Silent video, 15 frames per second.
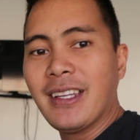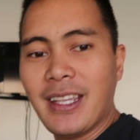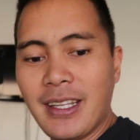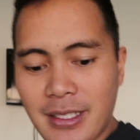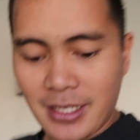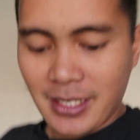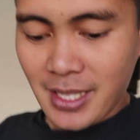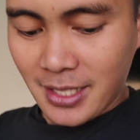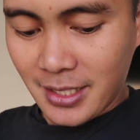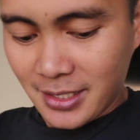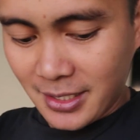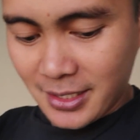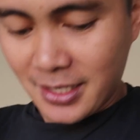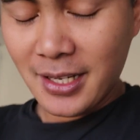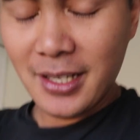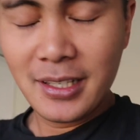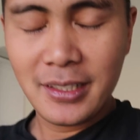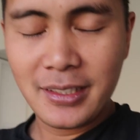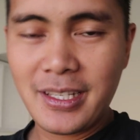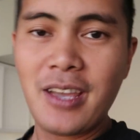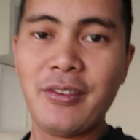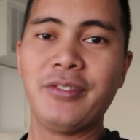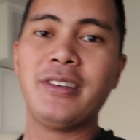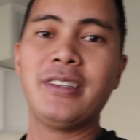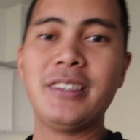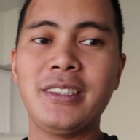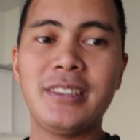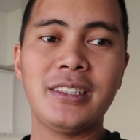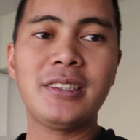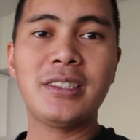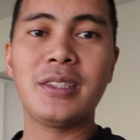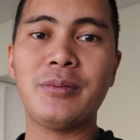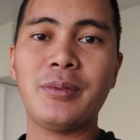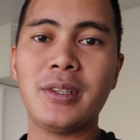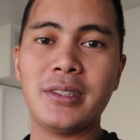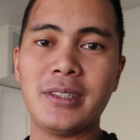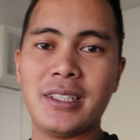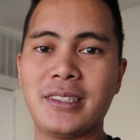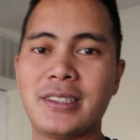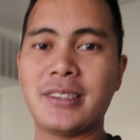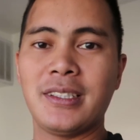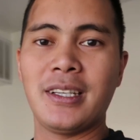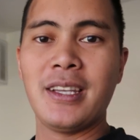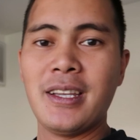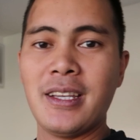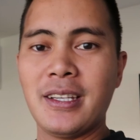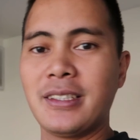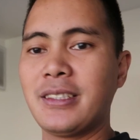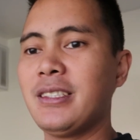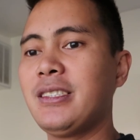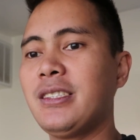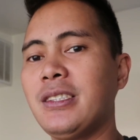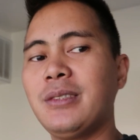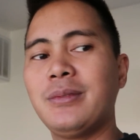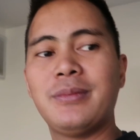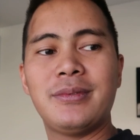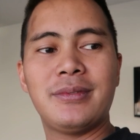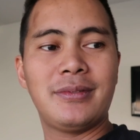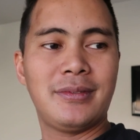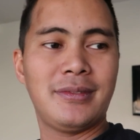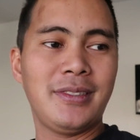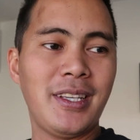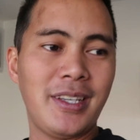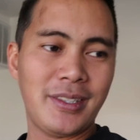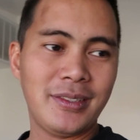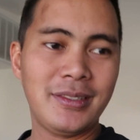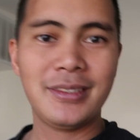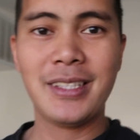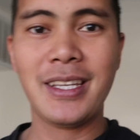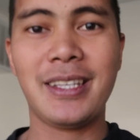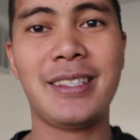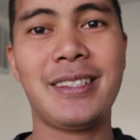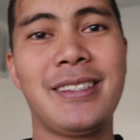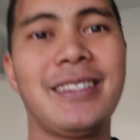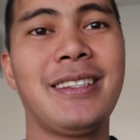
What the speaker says: and the kids definitely deserve all this. Deserve, you know, like